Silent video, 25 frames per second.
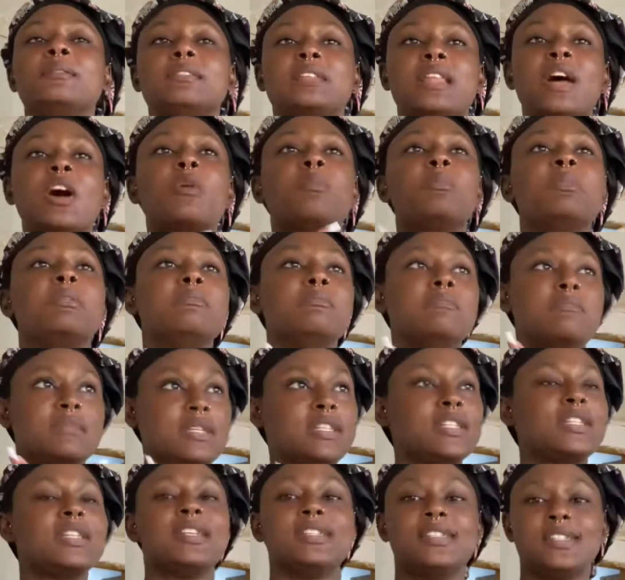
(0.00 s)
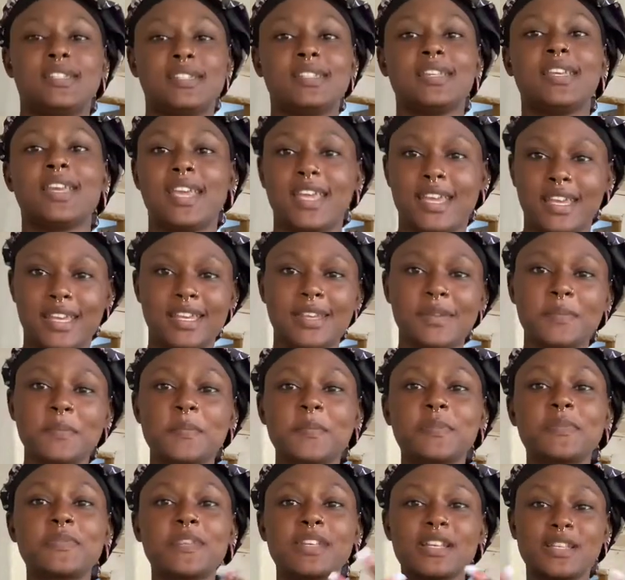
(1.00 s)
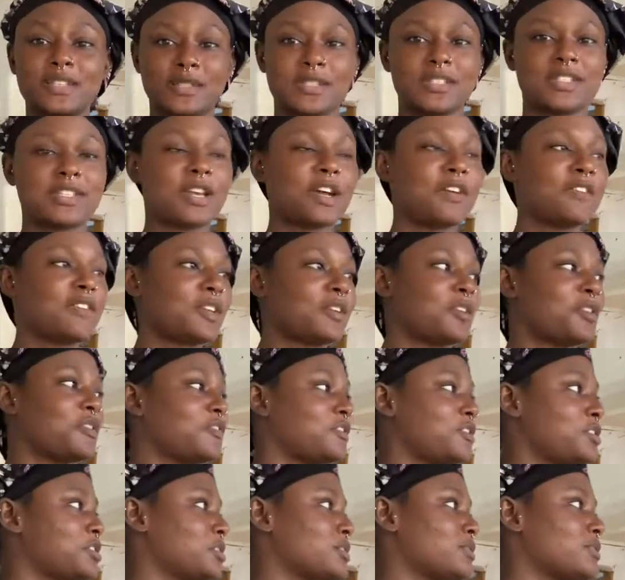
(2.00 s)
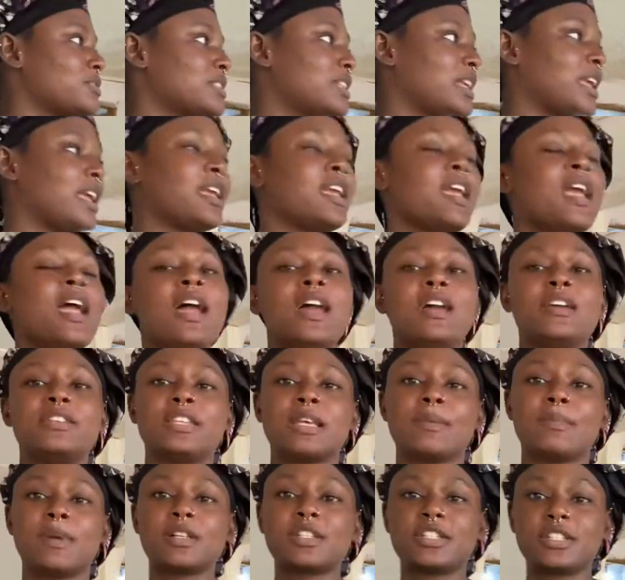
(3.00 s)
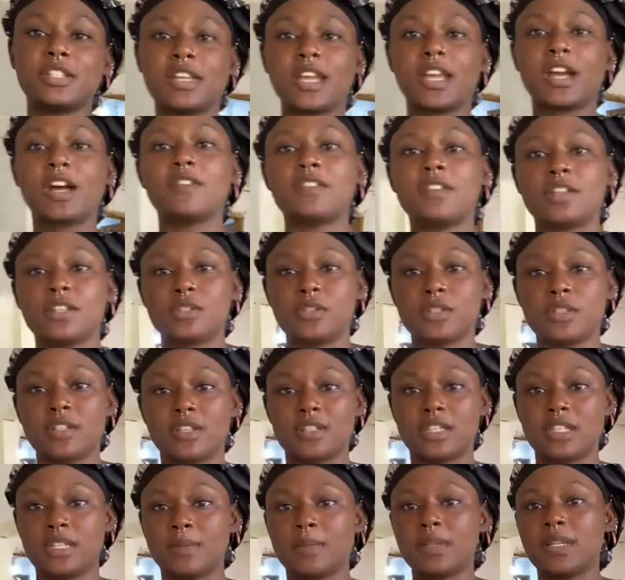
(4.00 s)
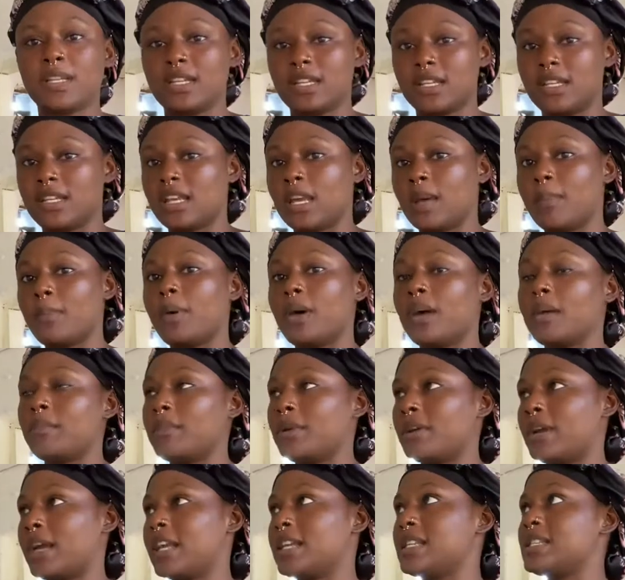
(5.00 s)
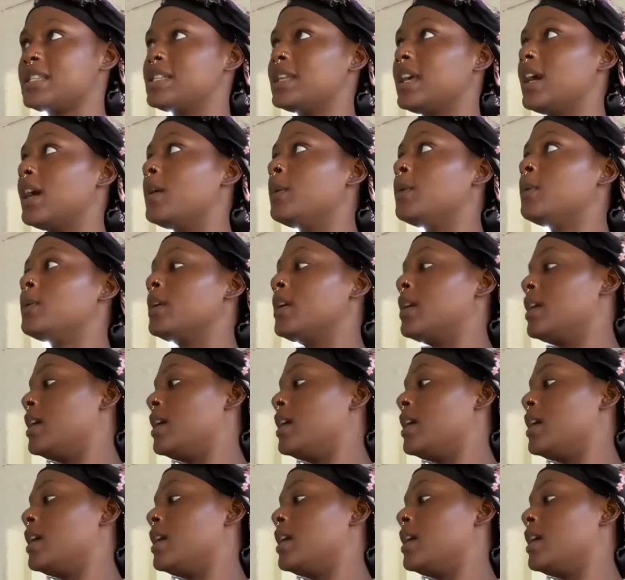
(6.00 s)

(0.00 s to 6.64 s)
That would be me changing the key. So it's kind of like official today. So I'm actually kind of like doing a deep cleaning in the apartment right now.